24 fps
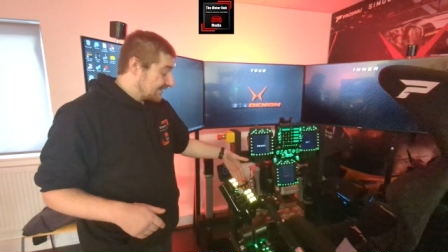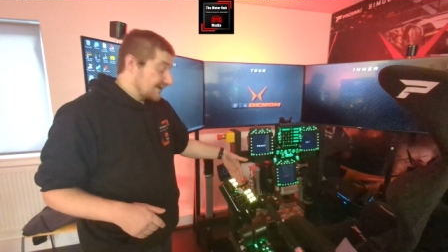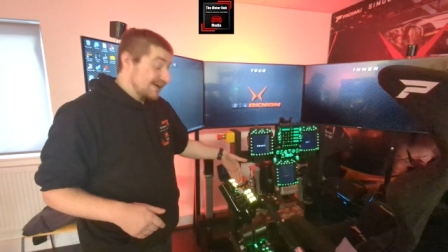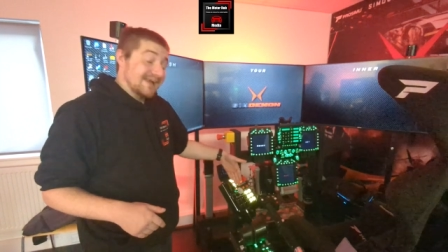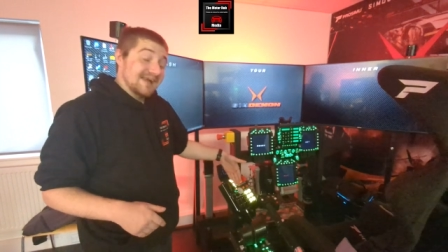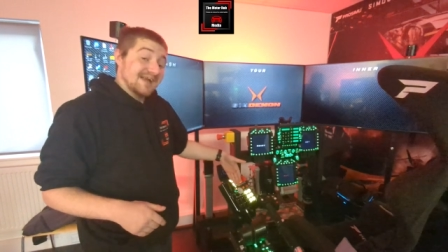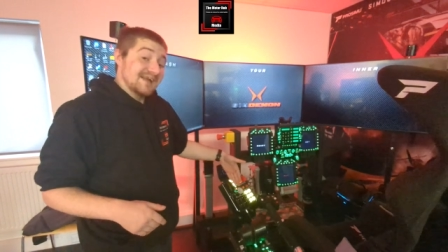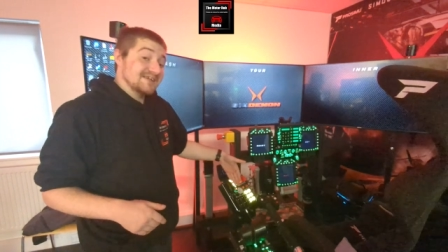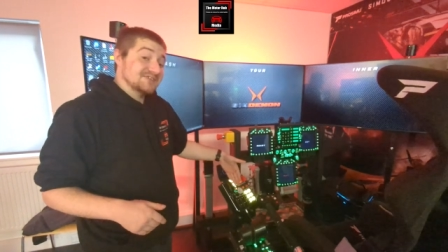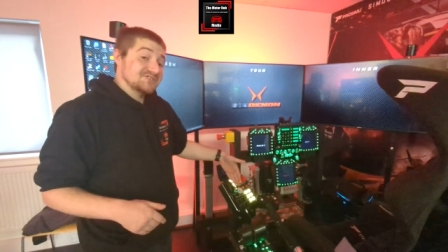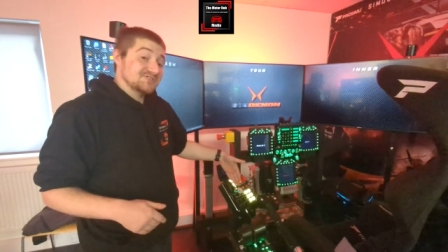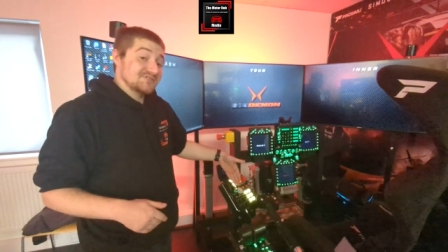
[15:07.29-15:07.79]
it
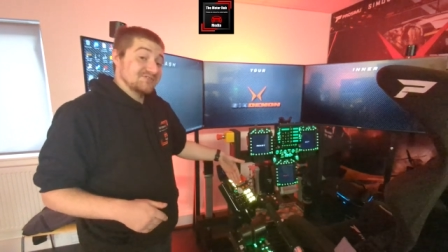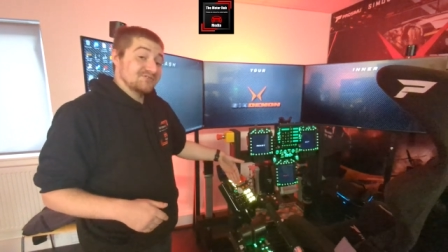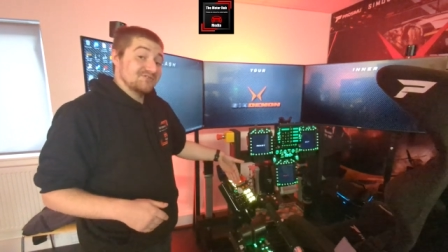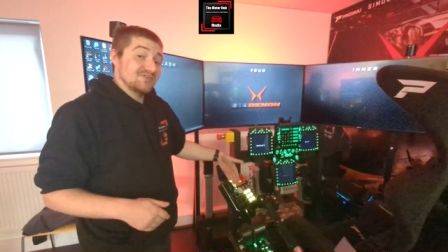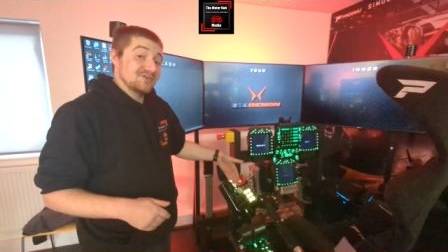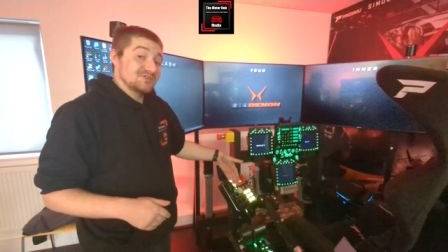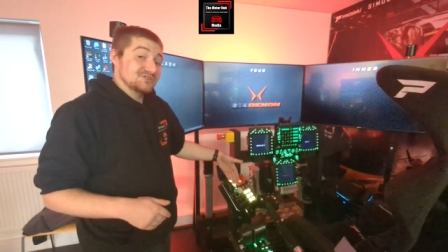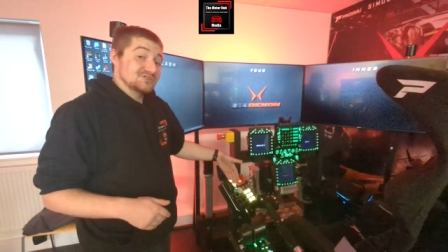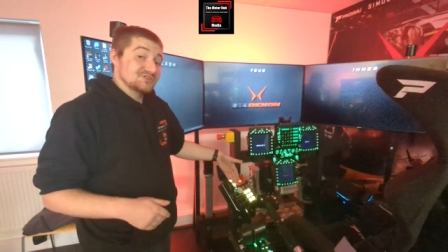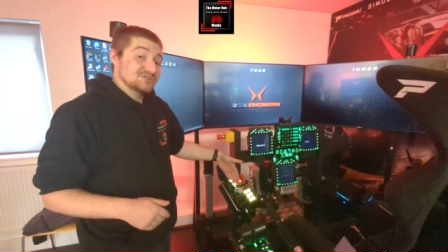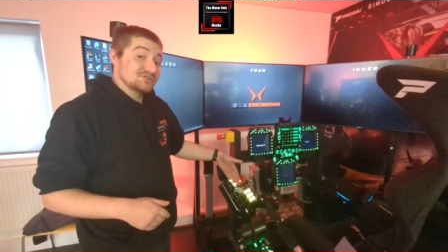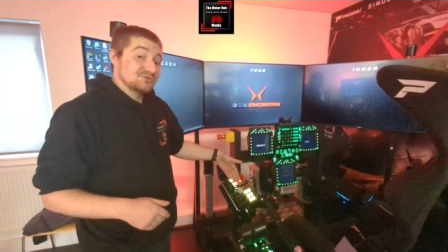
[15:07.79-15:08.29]
has the
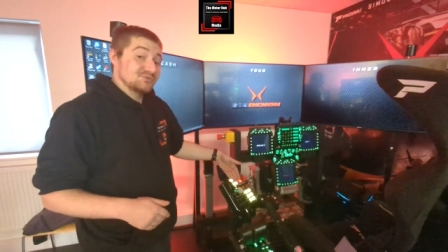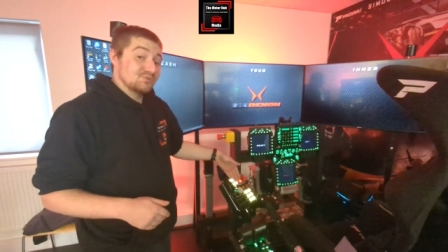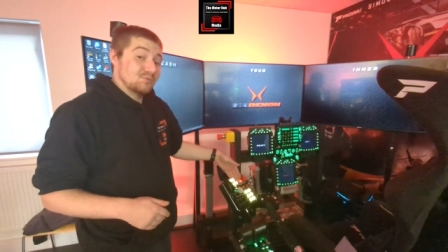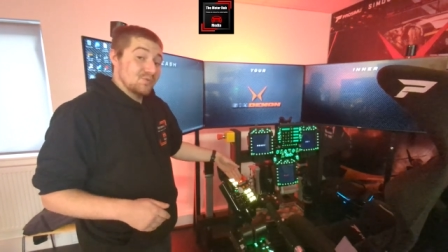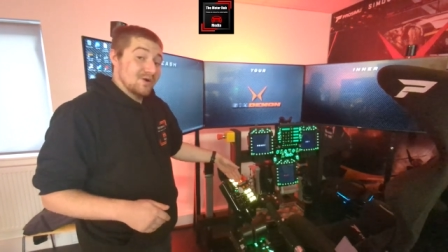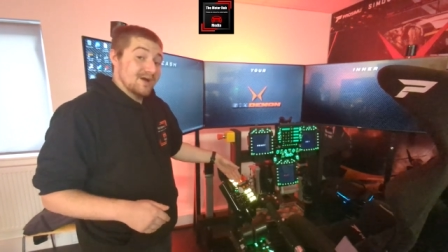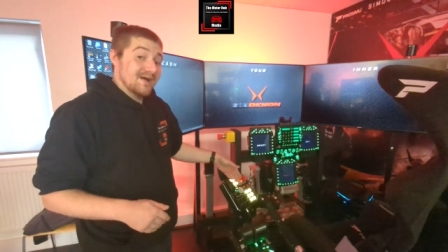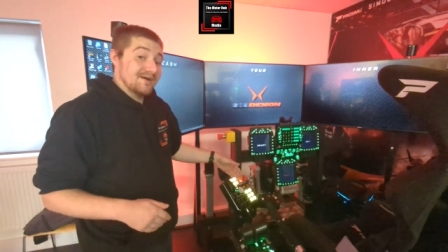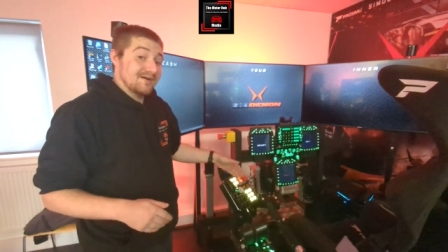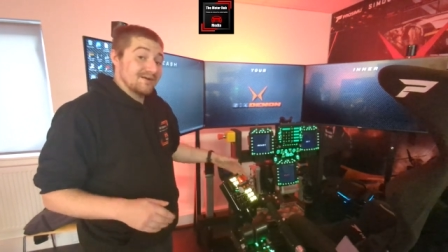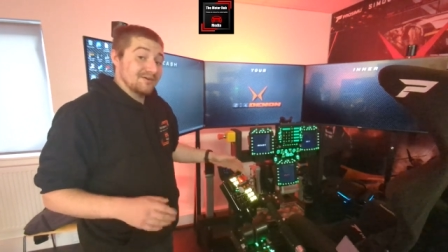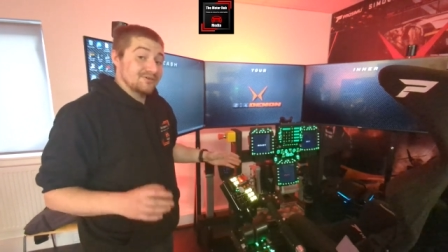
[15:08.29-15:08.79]
function
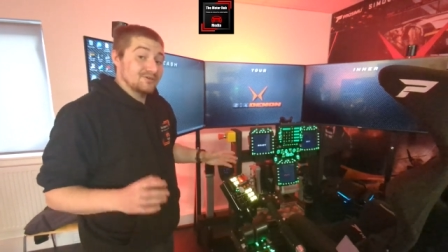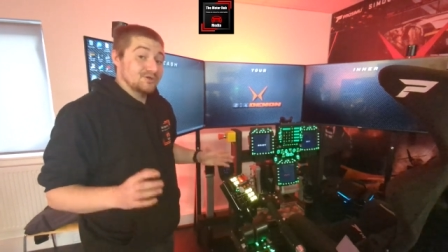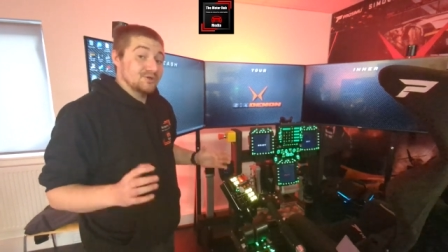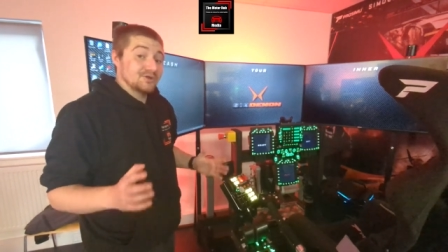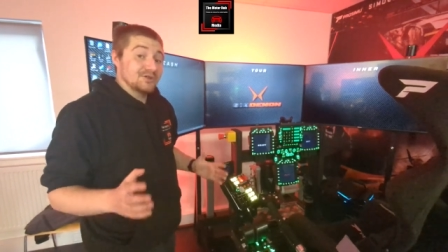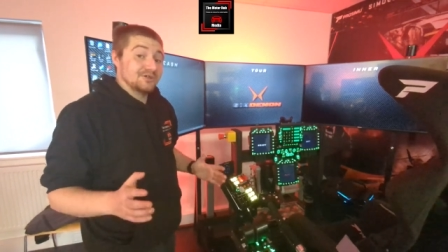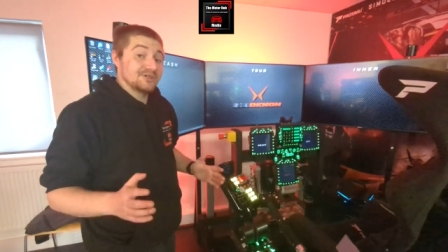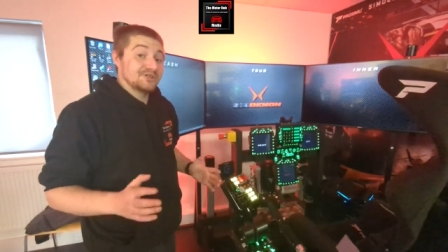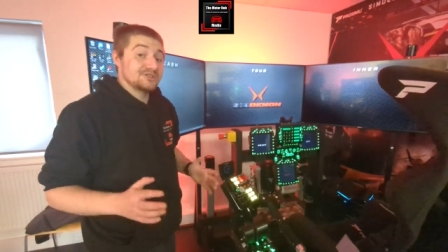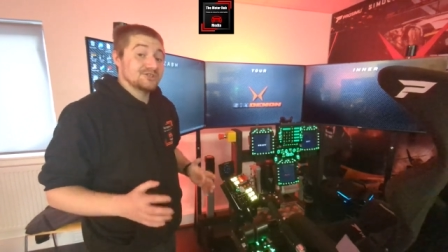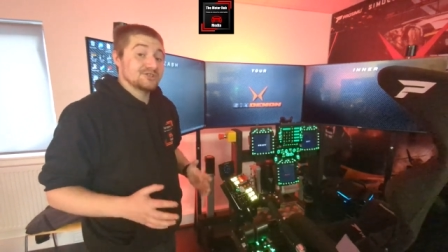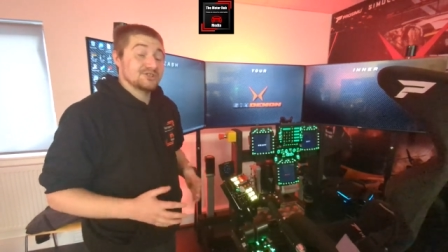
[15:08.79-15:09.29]
where you
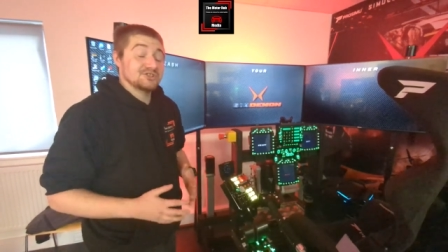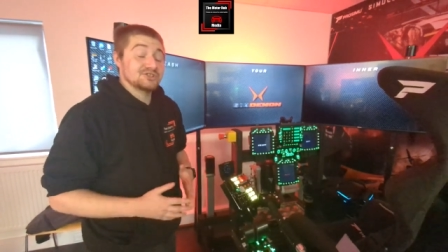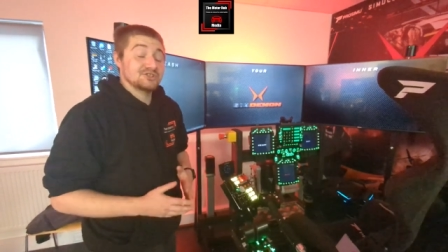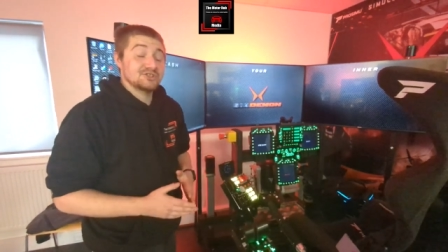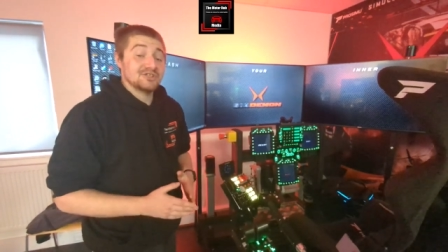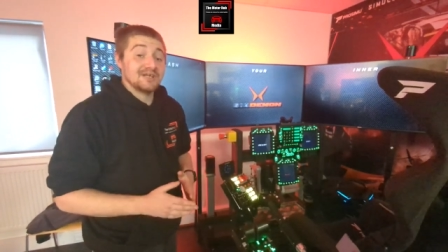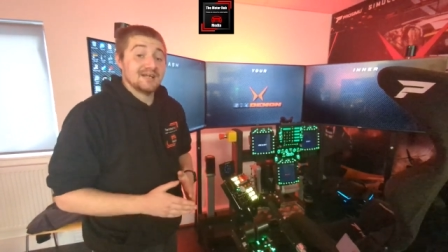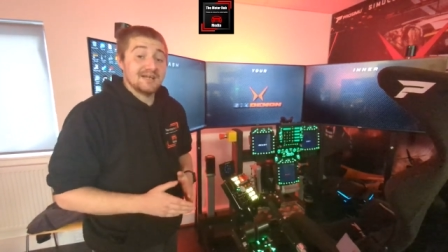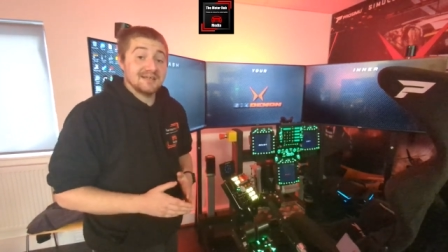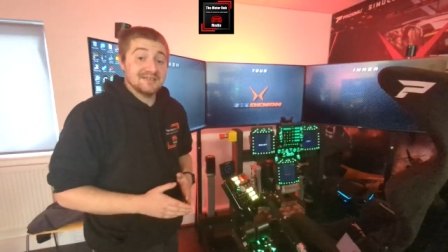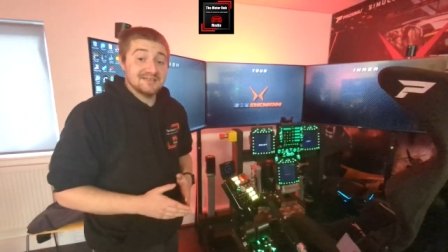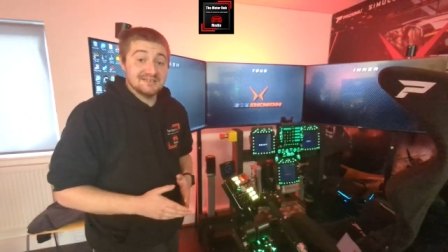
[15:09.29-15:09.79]
can adjust
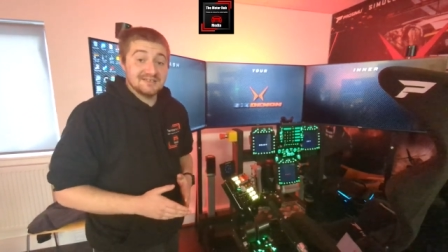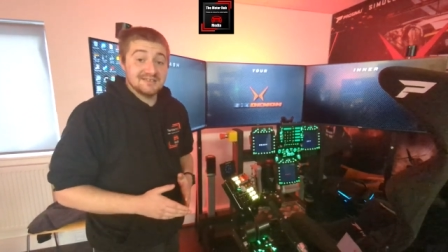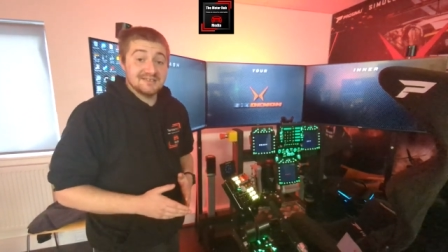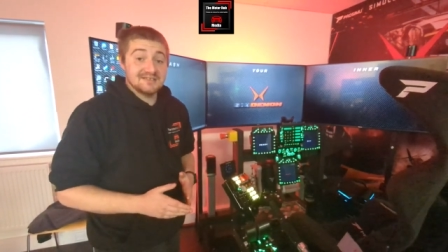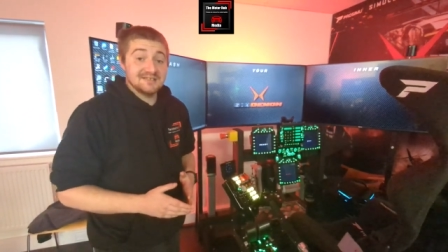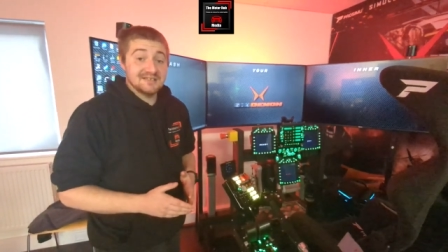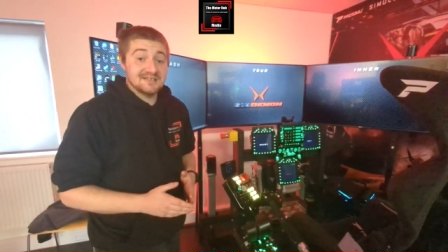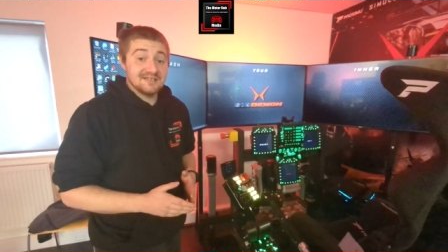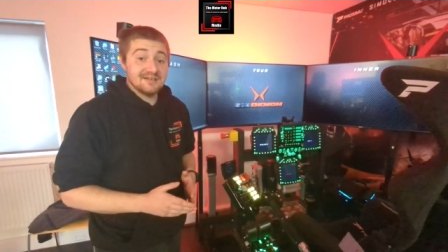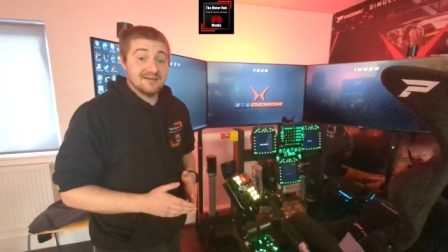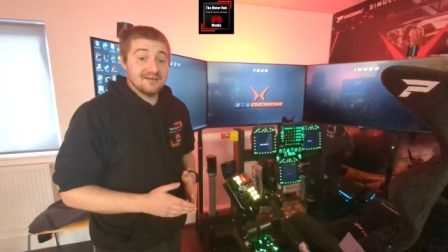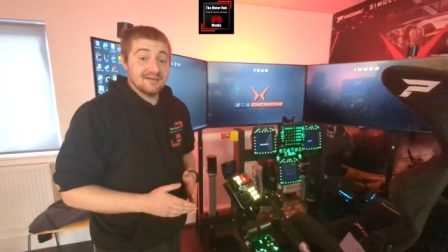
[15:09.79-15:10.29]
your
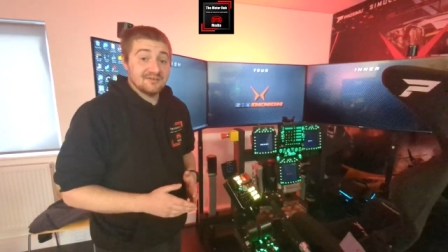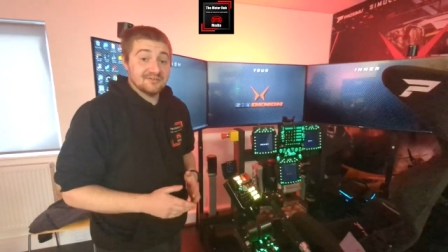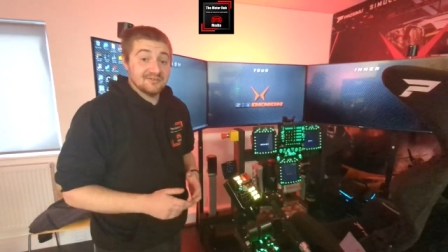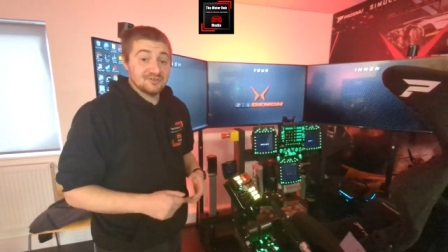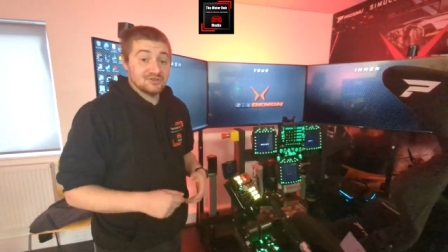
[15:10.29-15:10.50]
landing gear.